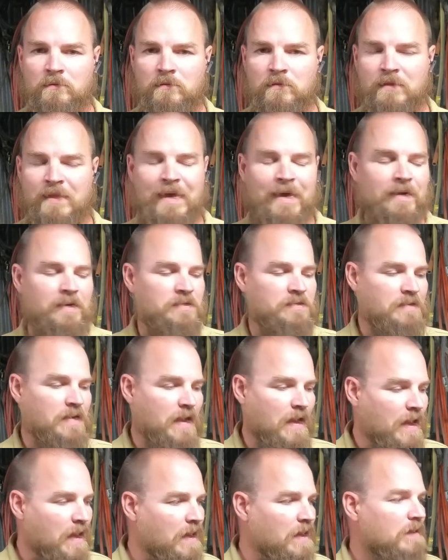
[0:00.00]
That is
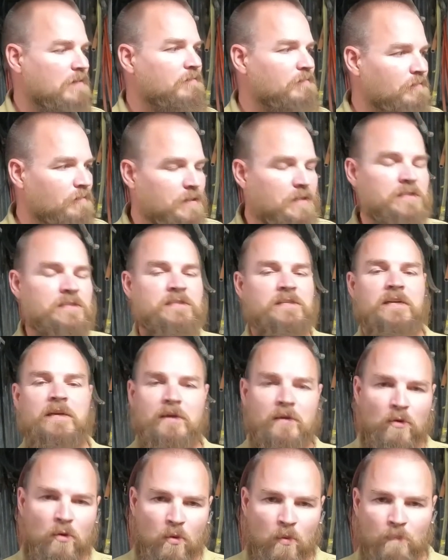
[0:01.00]
every
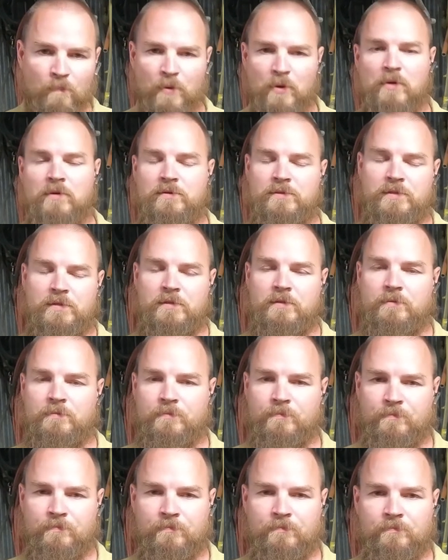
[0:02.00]
single person,
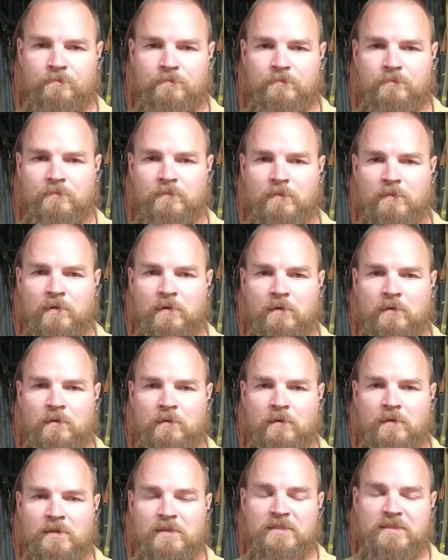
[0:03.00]

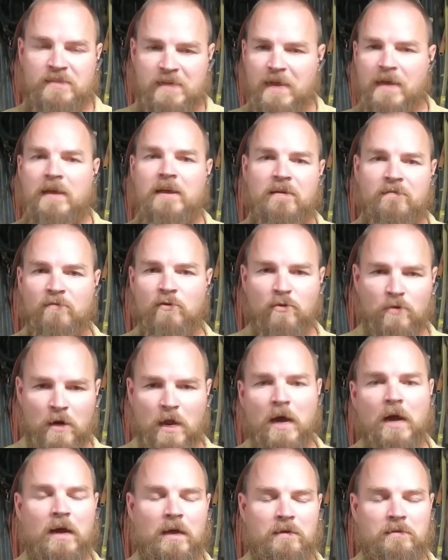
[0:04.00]
saved or
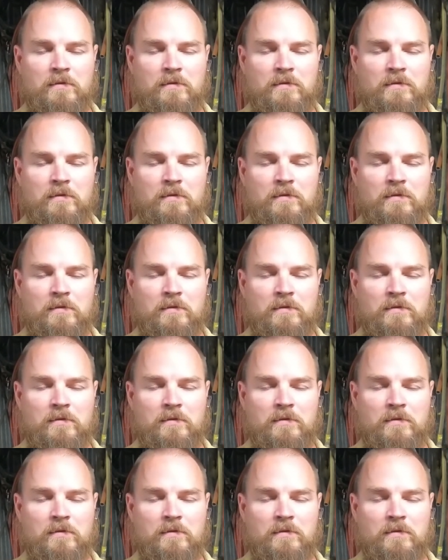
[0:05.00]
not.